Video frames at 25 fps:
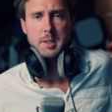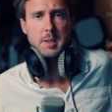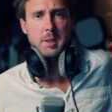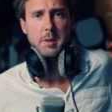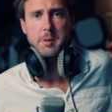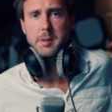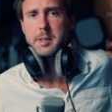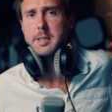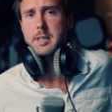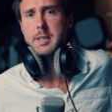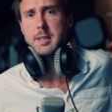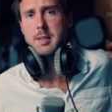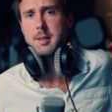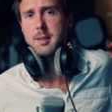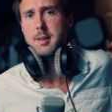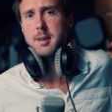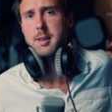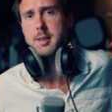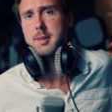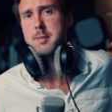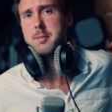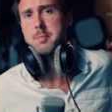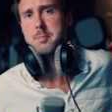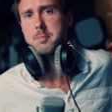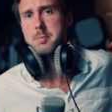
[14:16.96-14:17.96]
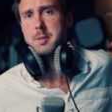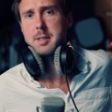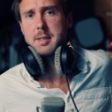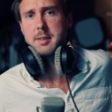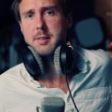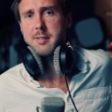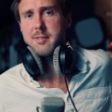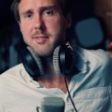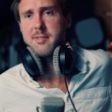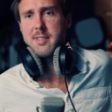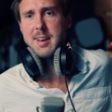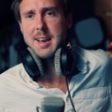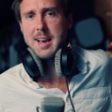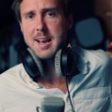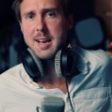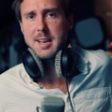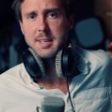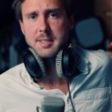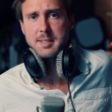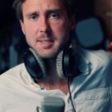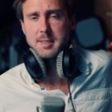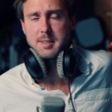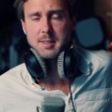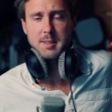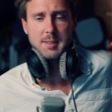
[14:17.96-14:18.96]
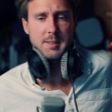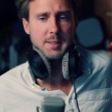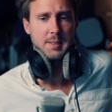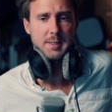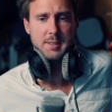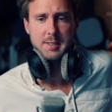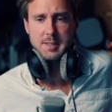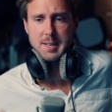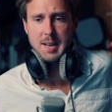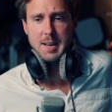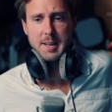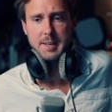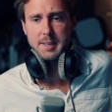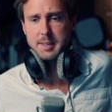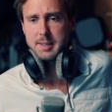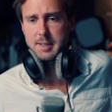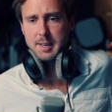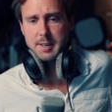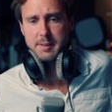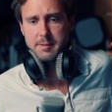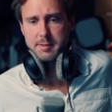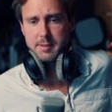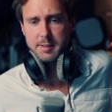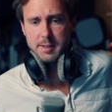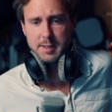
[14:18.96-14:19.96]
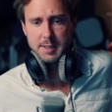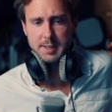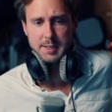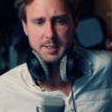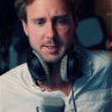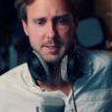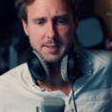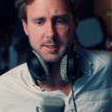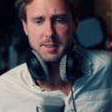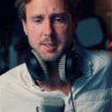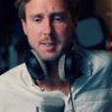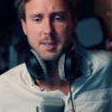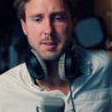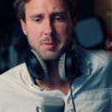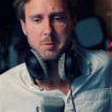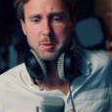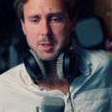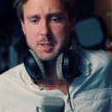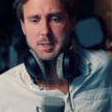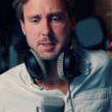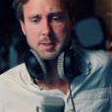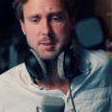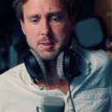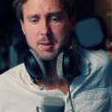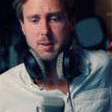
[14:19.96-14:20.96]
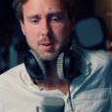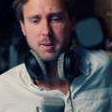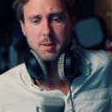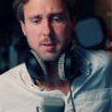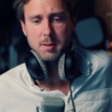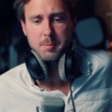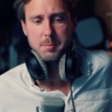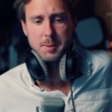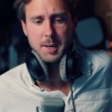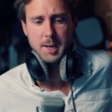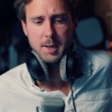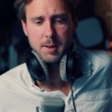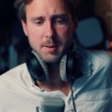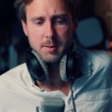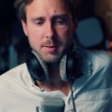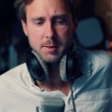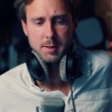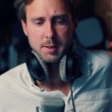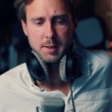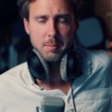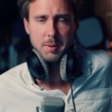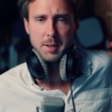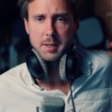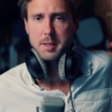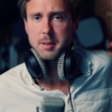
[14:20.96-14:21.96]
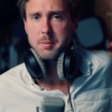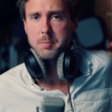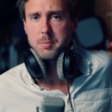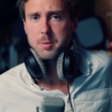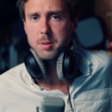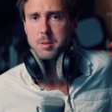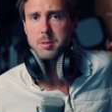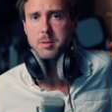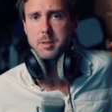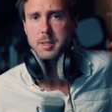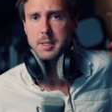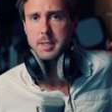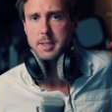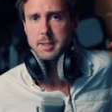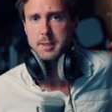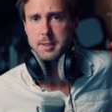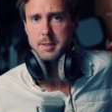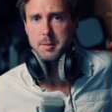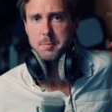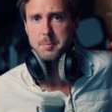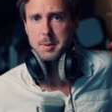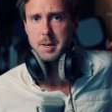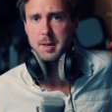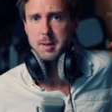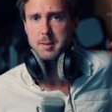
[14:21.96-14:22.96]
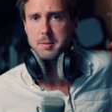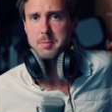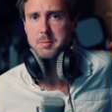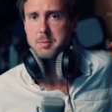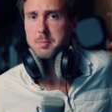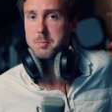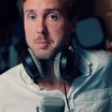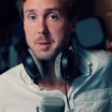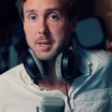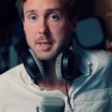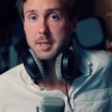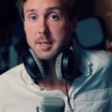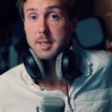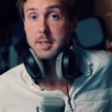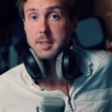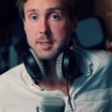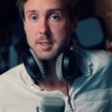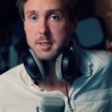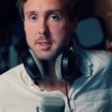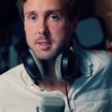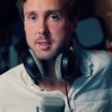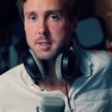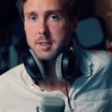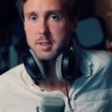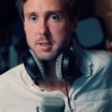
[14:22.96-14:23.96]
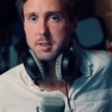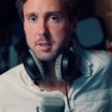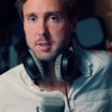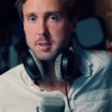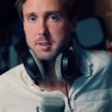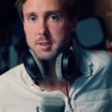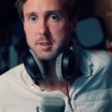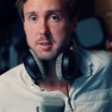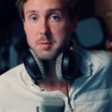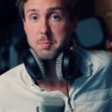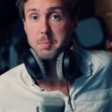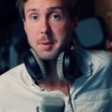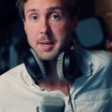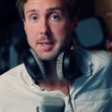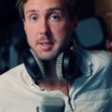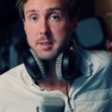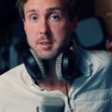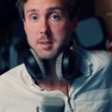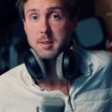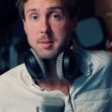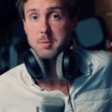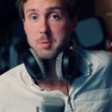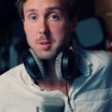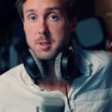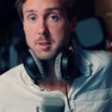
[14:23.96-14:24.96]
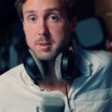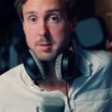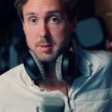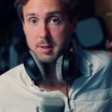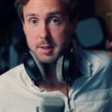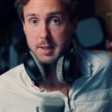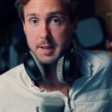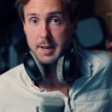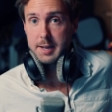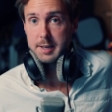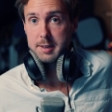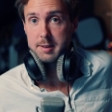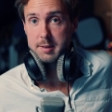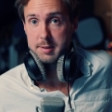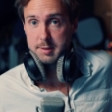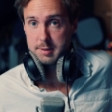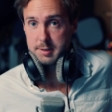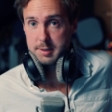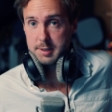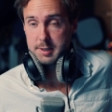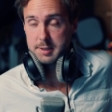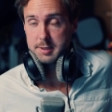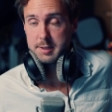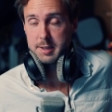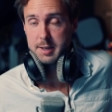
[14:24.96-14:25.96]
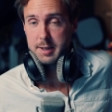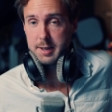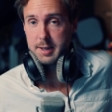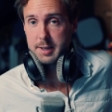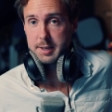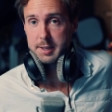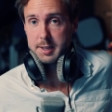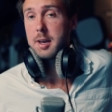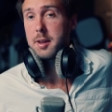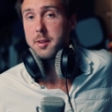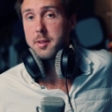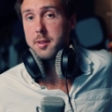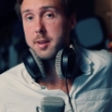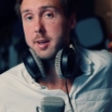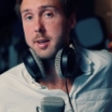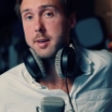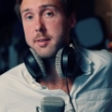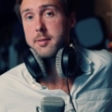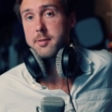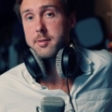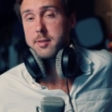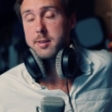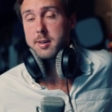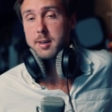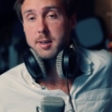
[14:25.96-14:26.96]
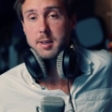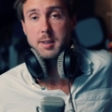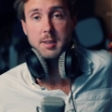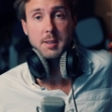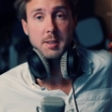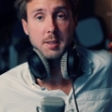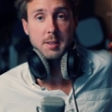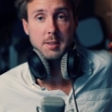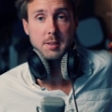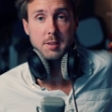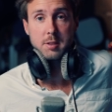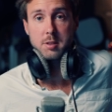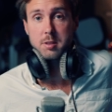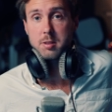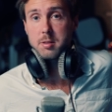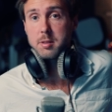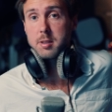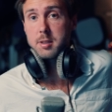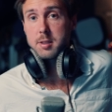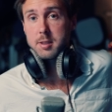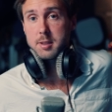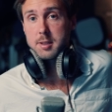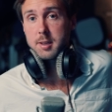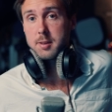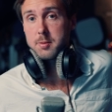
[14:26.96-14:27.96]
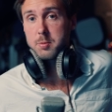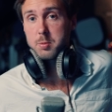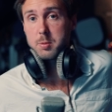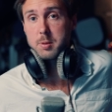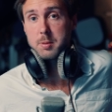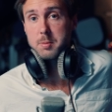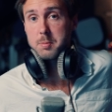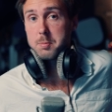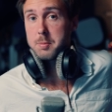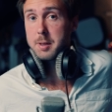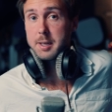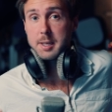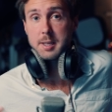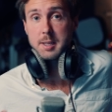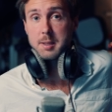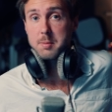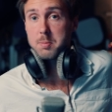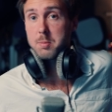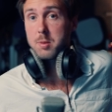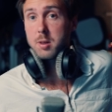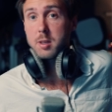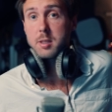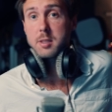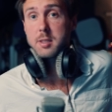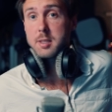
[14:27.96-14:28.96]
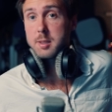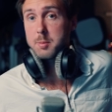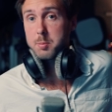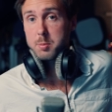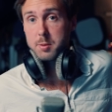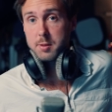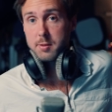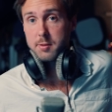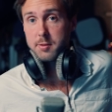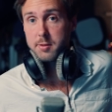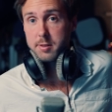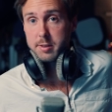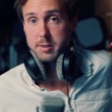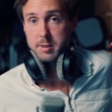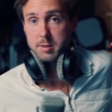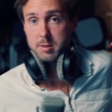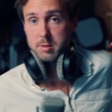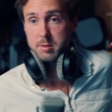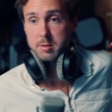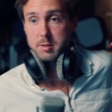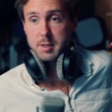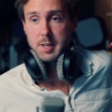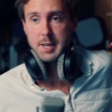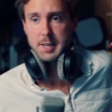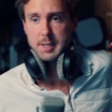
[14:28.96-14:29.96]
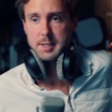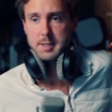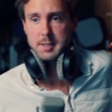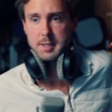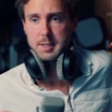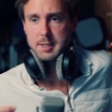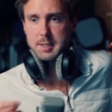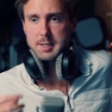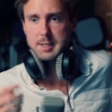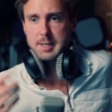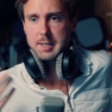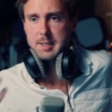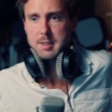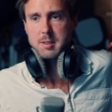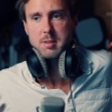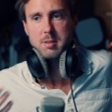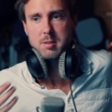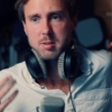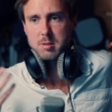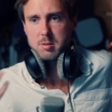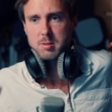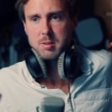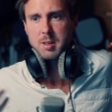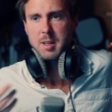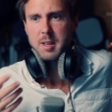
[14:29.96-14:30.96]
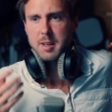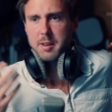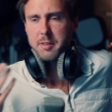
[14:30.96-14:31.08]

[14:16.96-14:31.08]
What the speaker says: Knowing a lot and being fast and understanding everything is not what it's all about. Making music is about making decisions based on what you like or dislike, and therefore doing stuff will make it more simple for you to actually get to